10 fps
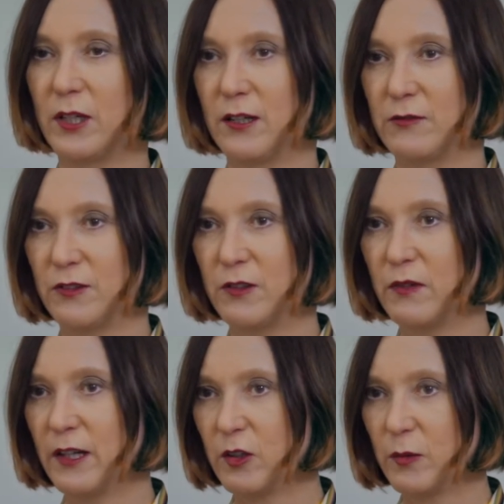we have
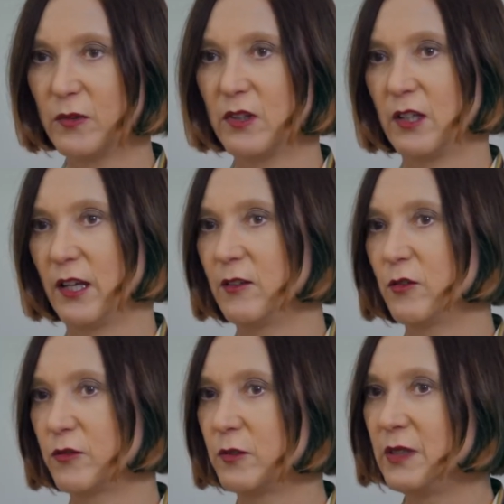developed a kind
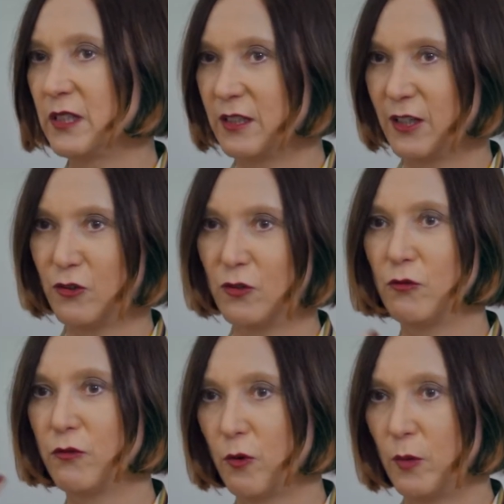of a
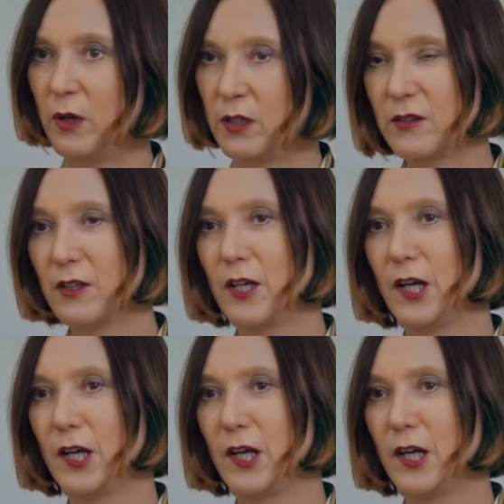mediation format,